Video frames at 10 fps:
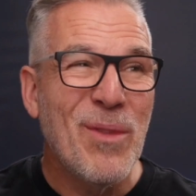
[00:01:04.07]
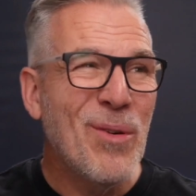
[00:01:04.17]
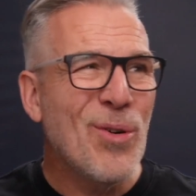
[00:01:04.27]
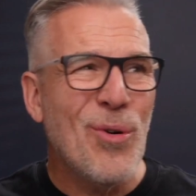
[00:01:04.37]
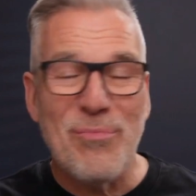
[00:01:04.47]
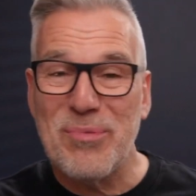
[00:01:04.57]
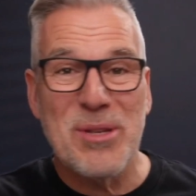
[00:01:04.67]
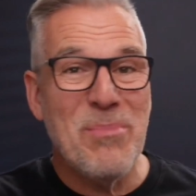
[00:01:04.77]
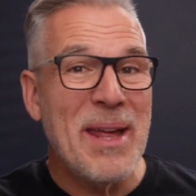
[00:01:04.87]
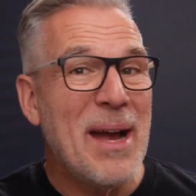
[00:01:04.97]
or
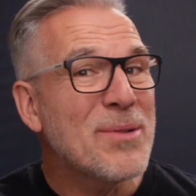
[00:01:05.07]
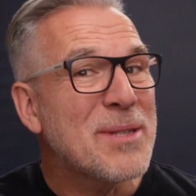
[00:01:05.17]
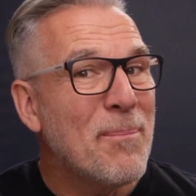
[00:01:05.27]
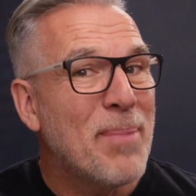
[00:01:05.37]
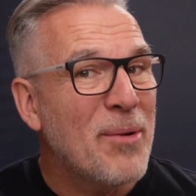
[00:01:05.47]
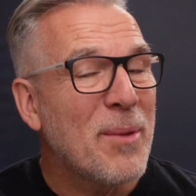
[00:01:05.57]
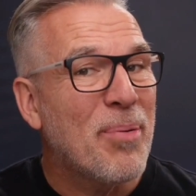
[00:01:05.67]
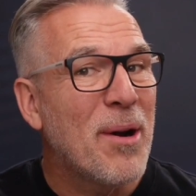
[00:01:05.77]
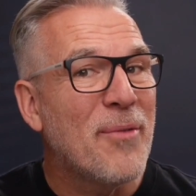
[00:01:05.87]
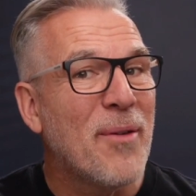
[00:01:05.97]
somebody else can build a
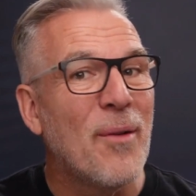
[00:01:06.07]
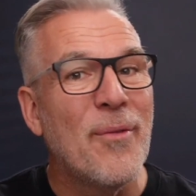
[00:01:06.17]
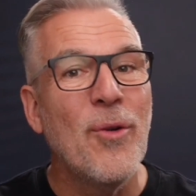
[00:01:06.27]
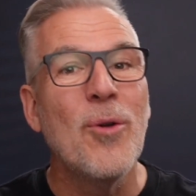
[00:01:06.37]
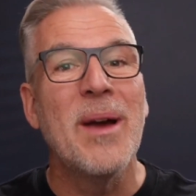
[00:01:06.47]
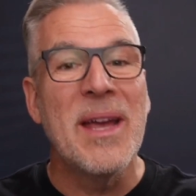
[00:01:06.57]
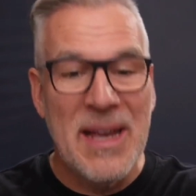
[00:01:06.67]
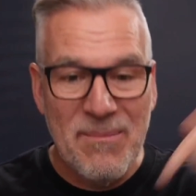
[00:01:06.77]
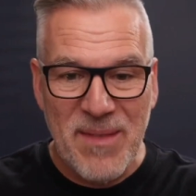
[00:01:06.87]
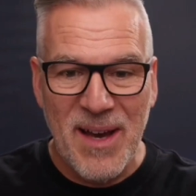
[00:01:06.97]
profile for me
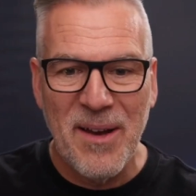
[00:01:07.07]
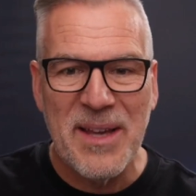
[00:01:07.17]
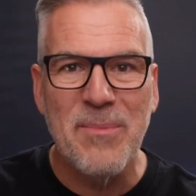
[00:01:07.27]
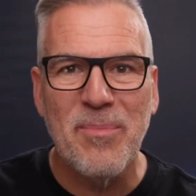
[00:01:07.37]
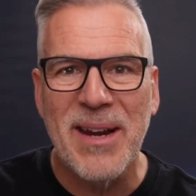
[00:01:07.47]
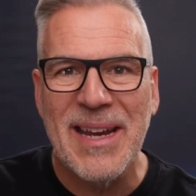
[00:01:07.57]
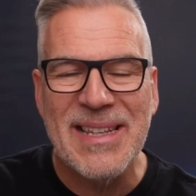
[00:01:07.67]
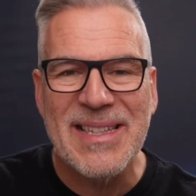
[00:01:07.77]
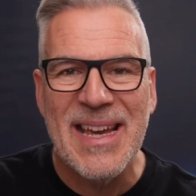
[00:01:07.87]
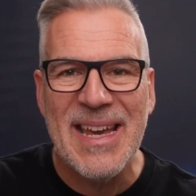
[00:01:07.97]
and I can bring it
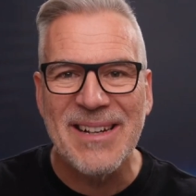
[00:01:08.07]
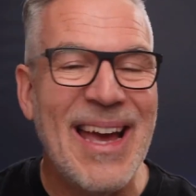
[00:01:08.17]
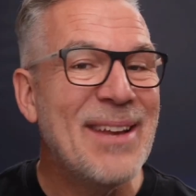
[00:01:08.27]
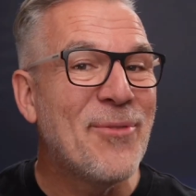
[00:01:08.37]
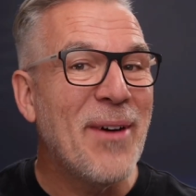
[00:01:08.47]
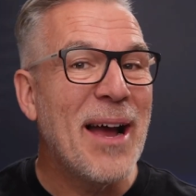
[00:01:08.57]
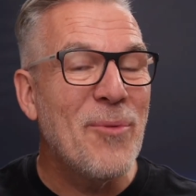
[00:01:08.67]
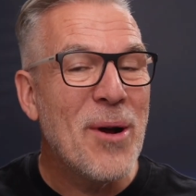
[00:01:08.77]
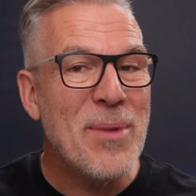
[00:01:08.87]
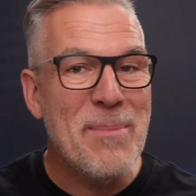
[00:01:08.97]
into here. In fact,
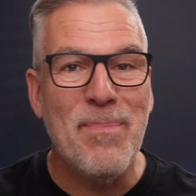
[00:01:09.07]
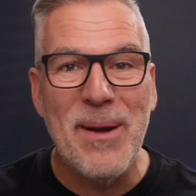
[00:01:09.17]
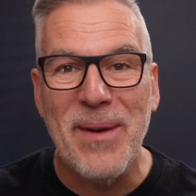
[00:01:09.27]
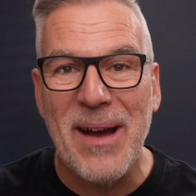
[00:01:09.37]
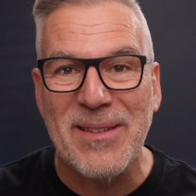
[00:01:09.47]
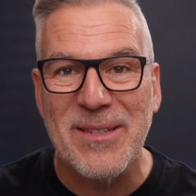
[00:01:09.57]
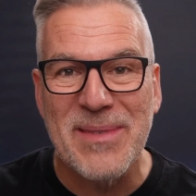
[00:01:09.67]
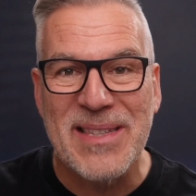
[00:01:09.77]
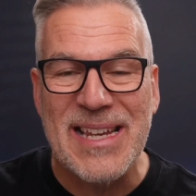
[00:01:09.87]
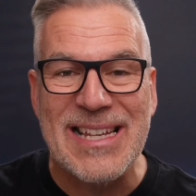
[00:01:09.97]
when we build out some
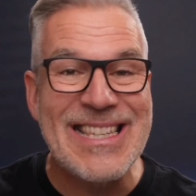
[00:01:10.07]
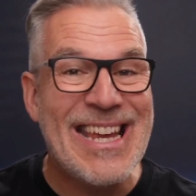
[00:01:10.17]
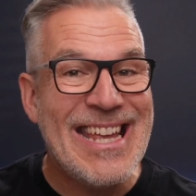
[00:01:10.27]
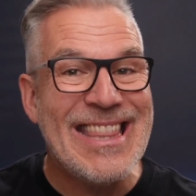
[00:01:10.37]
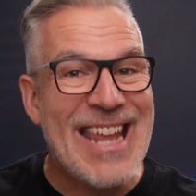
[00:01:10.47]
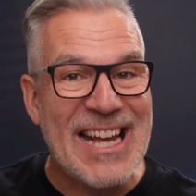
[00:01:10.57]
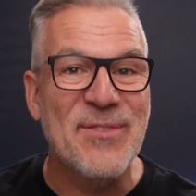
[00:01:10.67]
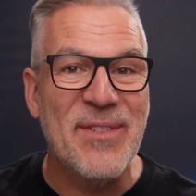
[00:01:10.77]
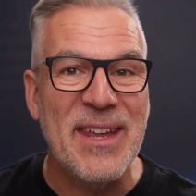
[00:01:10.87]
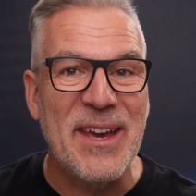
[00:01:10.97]
scenes in the next
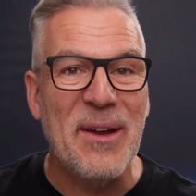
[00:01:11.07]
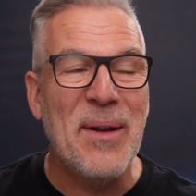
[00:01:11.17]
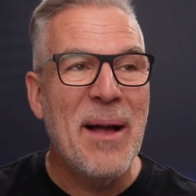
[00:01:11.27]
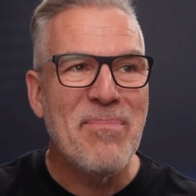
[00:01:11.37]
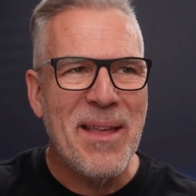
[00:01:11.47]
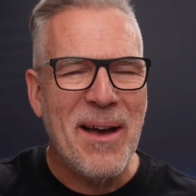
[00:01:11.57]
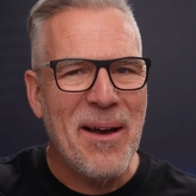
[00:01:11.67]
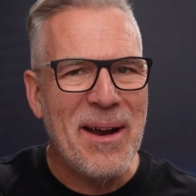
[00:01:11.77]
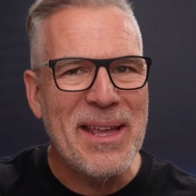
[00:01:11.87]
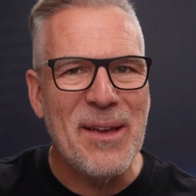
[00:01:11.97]
video, I'm
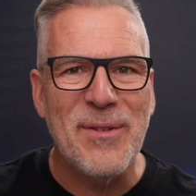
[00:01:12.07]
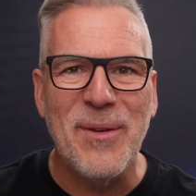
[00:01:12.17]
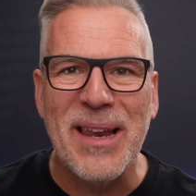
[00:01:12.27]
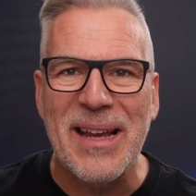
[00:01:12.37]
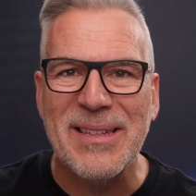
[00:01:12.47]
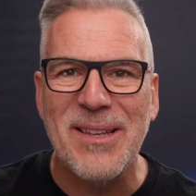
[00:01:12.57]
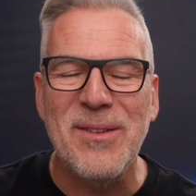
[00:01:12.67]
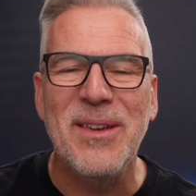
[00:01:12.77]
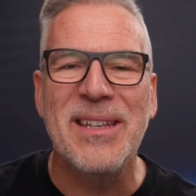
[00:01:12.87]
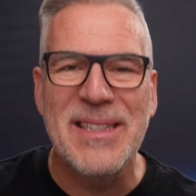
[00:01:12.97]
going to give you a link so
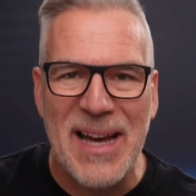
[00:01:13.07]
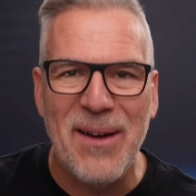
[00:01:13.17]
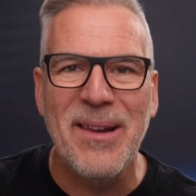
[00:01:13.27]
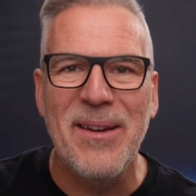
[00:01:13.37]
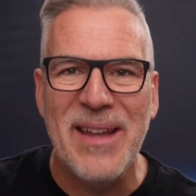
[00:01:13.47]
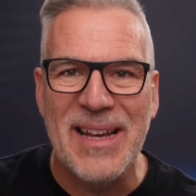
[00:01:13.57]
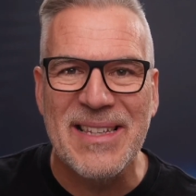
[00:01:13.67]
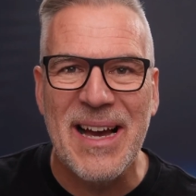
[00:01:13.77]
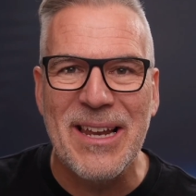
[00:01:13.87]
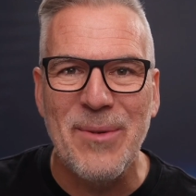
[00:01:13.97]
you can download
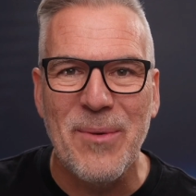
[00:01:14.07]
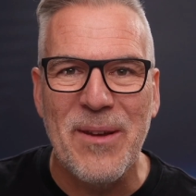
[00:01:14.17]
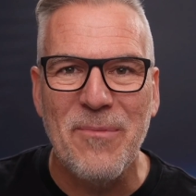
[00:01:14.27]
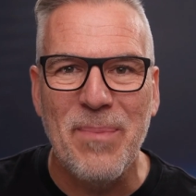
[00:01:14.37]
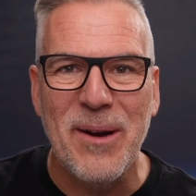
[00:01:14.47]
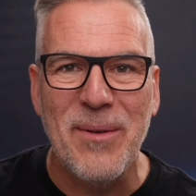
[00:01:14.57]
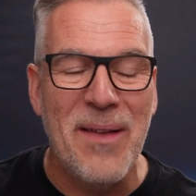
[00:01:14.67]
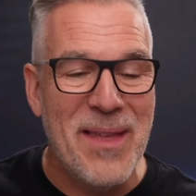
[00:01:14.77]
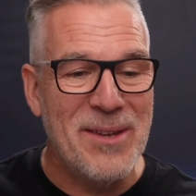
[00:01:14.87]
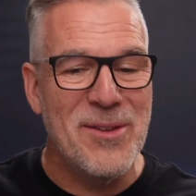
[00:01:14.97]
exactly what we've built
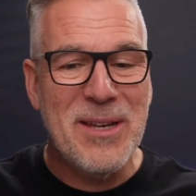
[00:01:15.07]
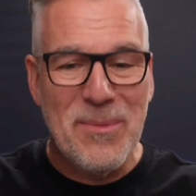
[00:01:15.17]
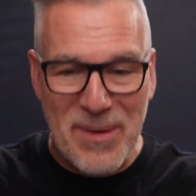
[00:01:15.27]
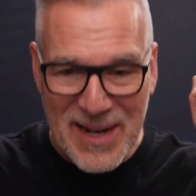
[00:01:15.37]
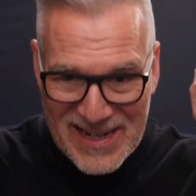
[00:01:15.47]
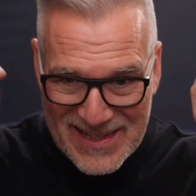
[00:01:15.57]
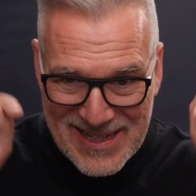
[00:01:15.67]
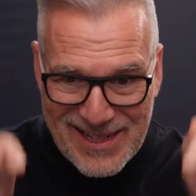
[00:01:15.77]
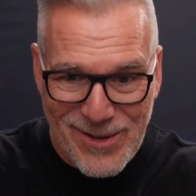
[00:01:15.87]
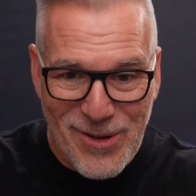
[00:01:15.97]
and then you can bring it into
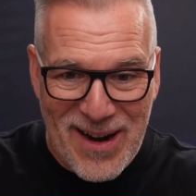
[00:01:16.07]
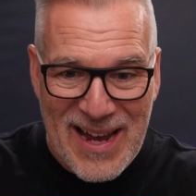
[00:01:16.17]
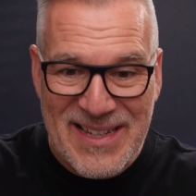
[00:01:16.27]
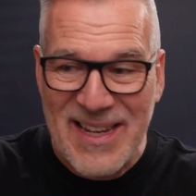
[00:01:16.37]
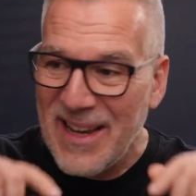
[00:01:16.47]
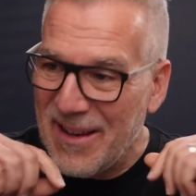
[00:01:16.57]
your end